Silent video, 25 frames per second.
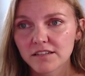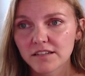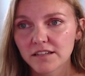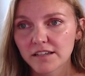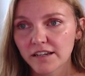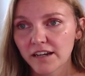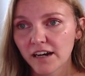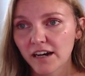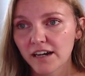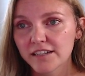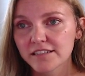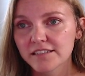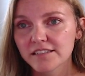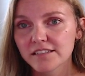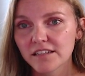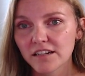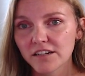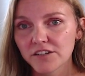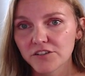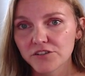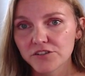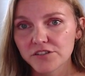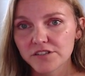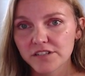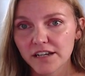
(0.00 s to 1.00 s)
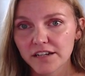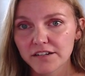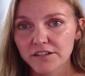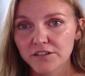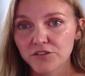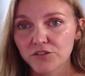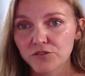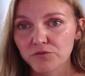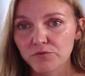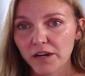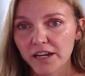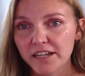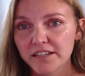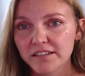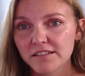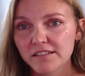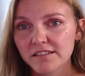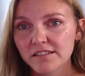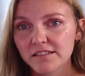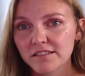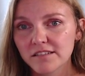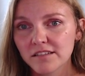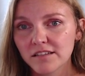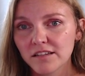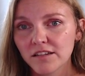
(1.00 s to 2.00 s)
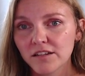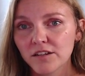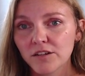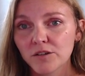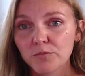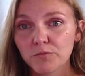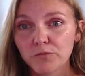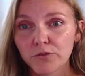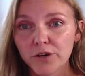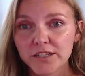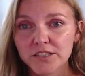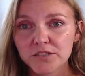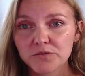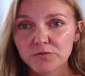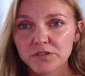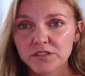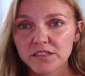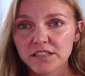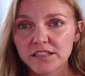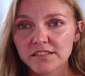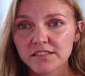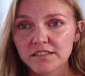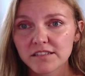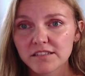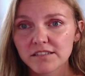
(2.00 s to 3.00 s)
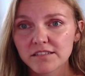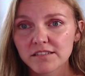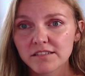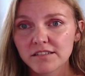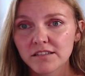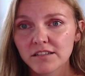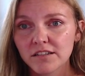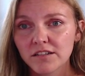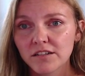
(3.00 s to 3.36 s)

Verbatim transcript: guides to understanding your rights, press releases,